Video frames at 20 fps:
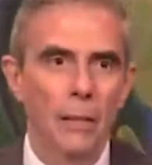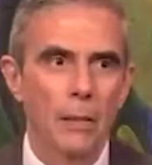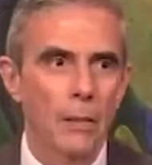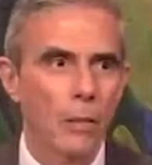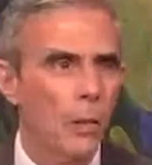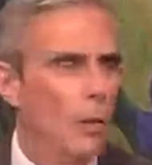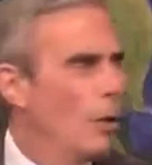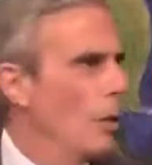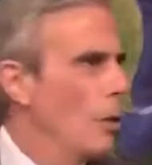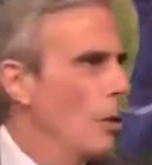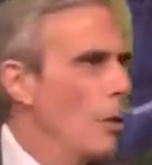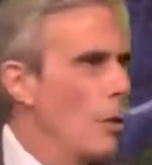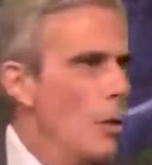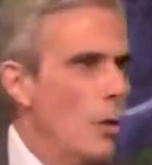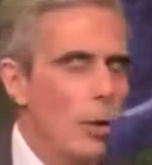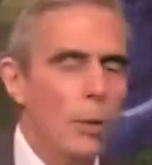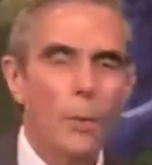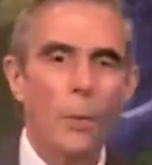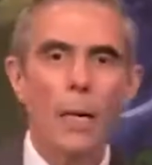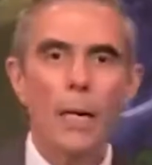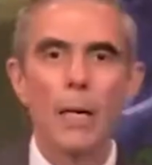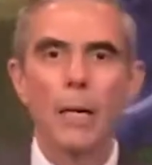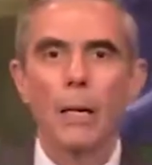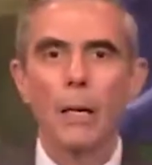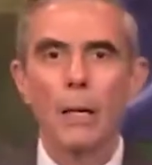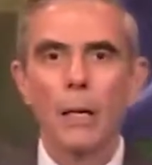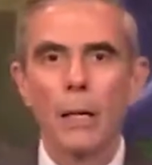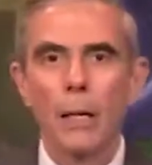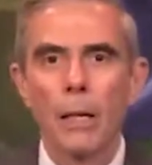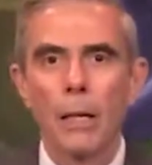you know, a new career,
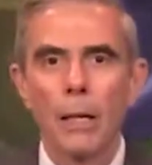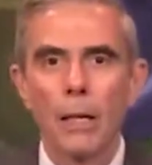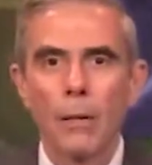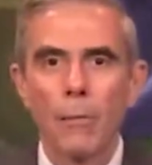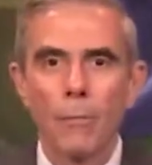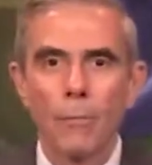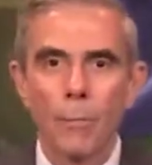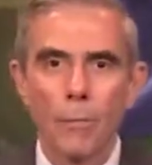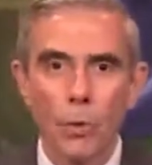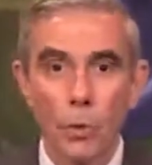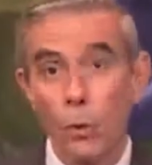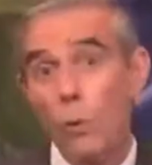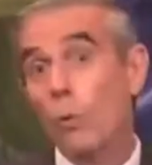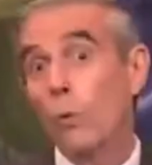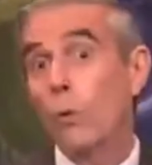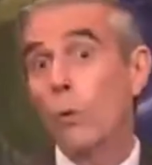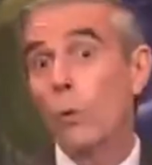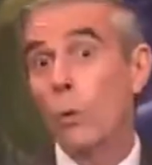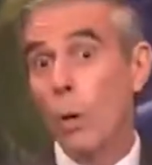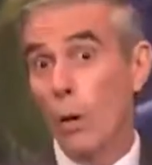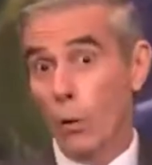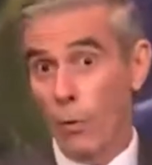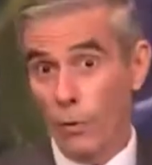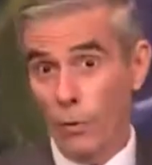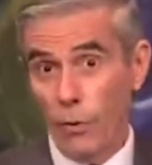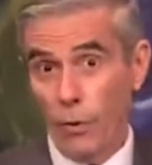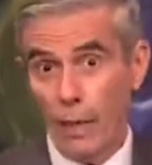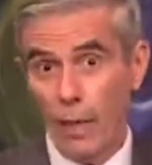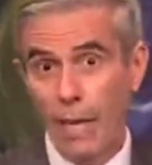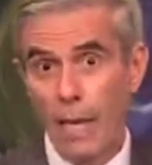to
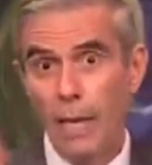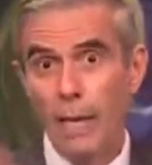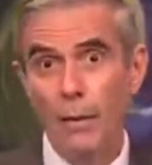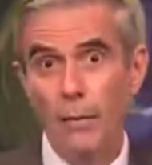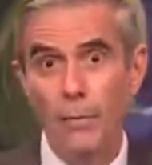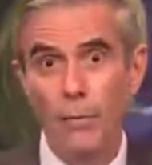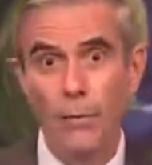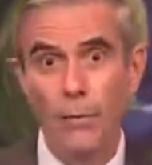forgive,